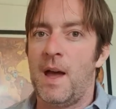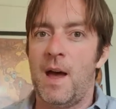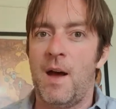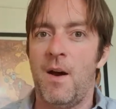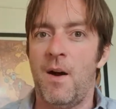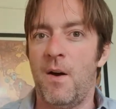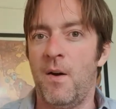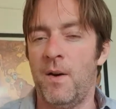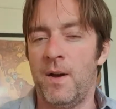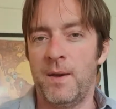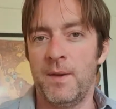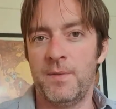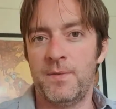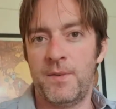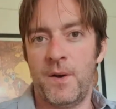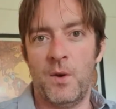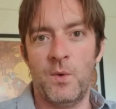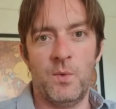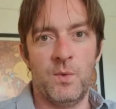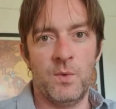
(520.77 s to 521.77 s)

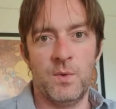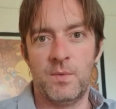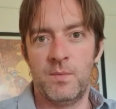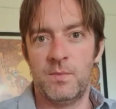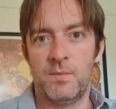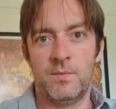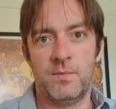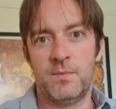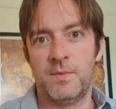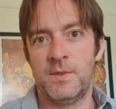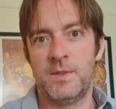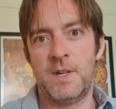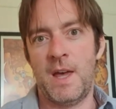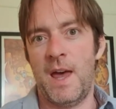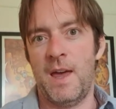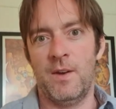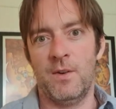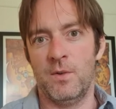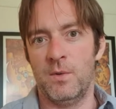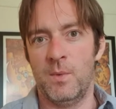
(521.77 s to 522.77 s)
iPhone
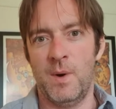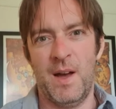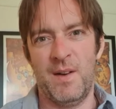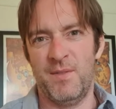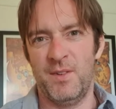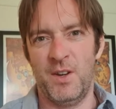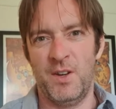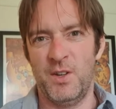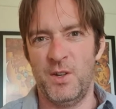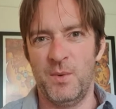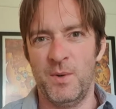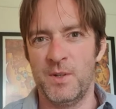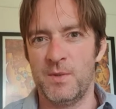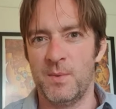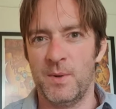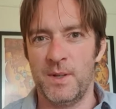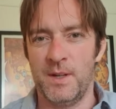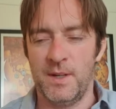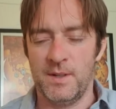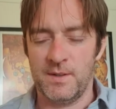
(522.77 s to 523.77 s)
10 or whatever the newest
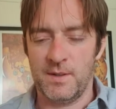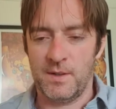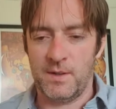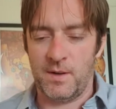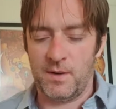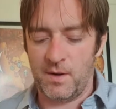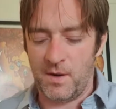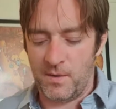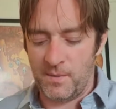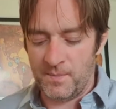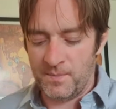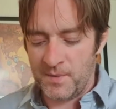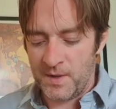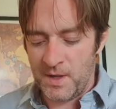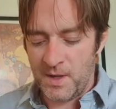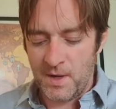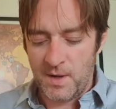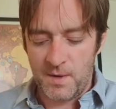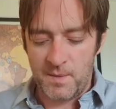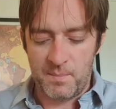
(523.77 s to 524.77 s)
one is, I don't know.
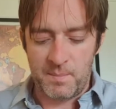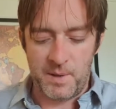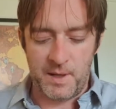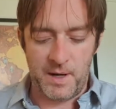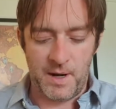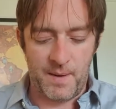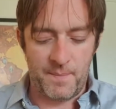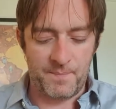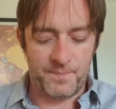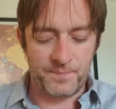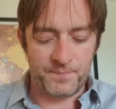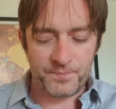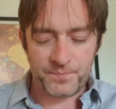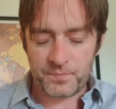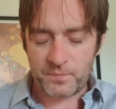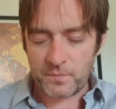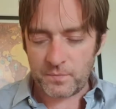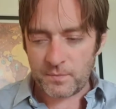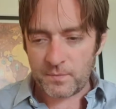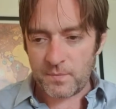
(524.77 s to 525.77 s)
But
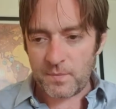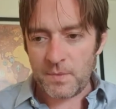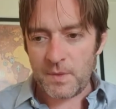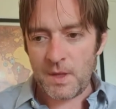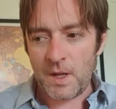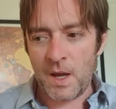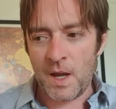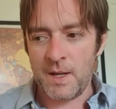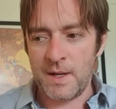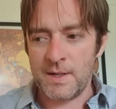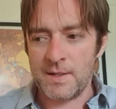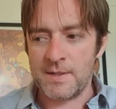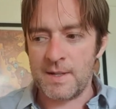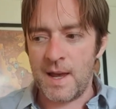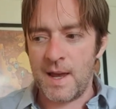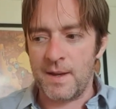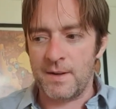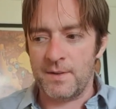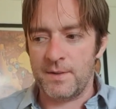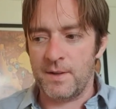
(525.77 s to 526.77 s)
and he
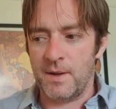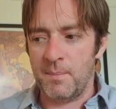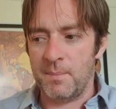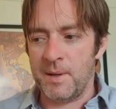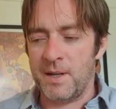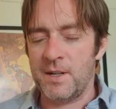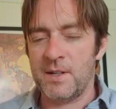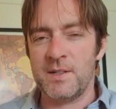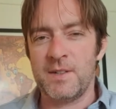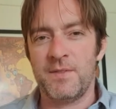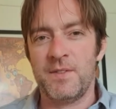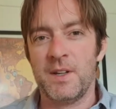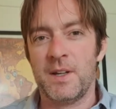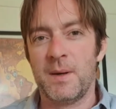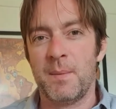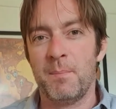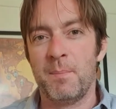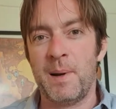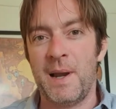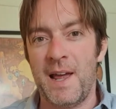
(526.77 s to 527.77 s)
said that because of the
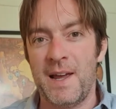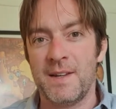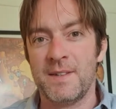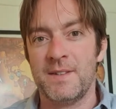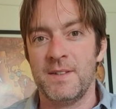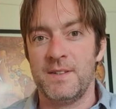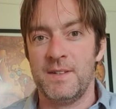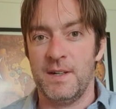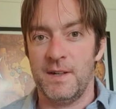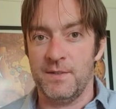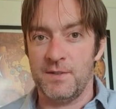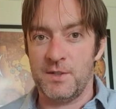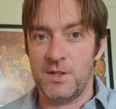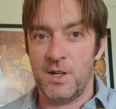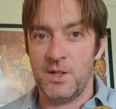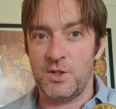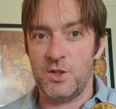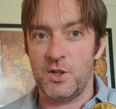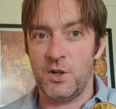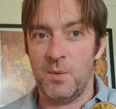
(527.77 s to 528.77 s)
complexity of
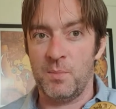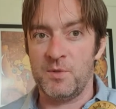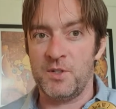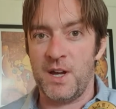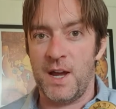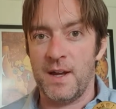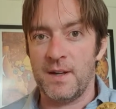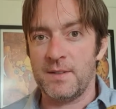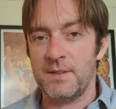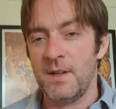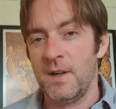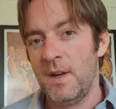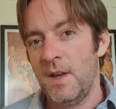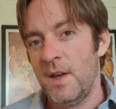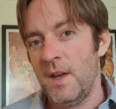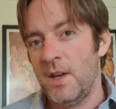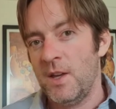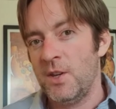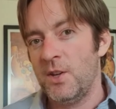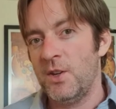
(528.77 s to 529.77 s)
such an object,
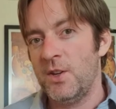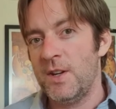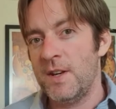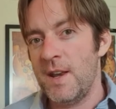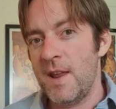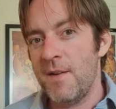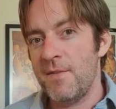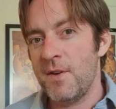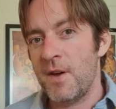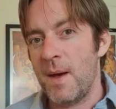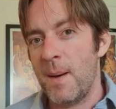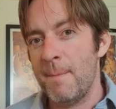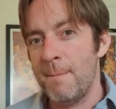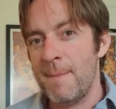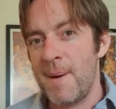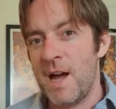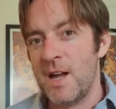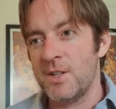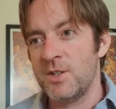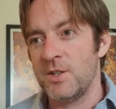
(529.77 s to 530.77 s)
you'd never
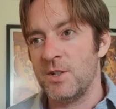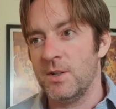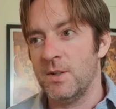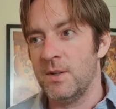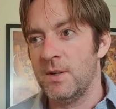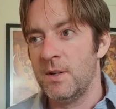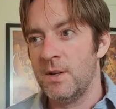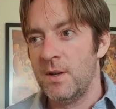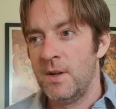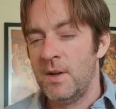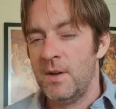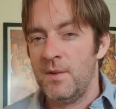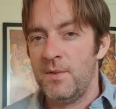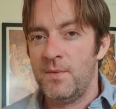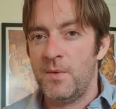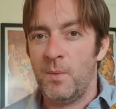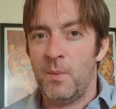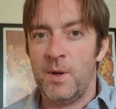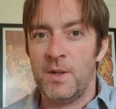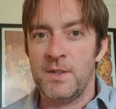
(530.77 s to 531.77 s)
imagine
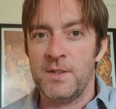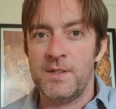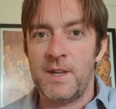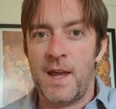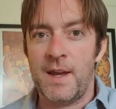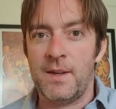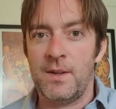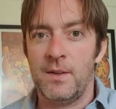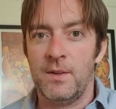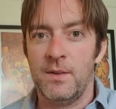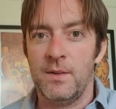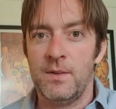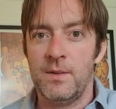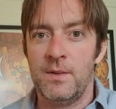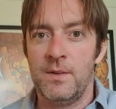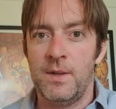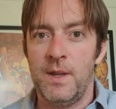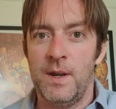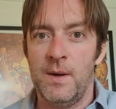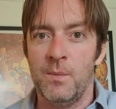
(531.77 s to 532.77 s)
for 1 second
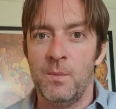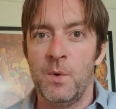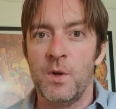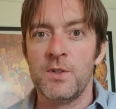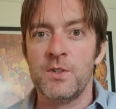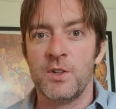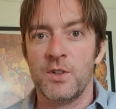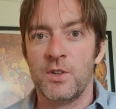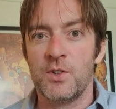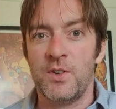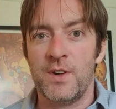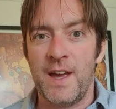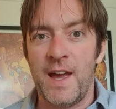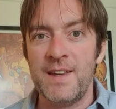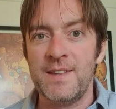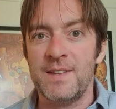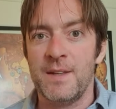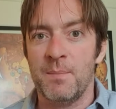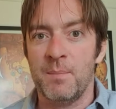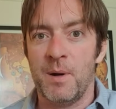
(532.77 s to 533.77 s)
that it wasn't
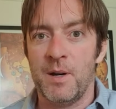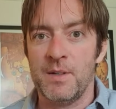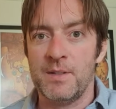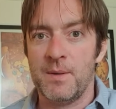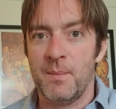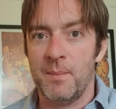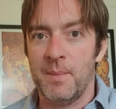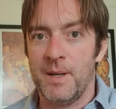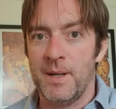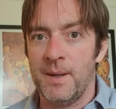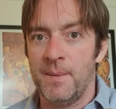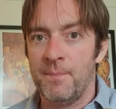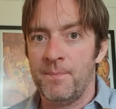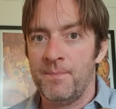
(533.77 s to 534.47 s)
created by somebody.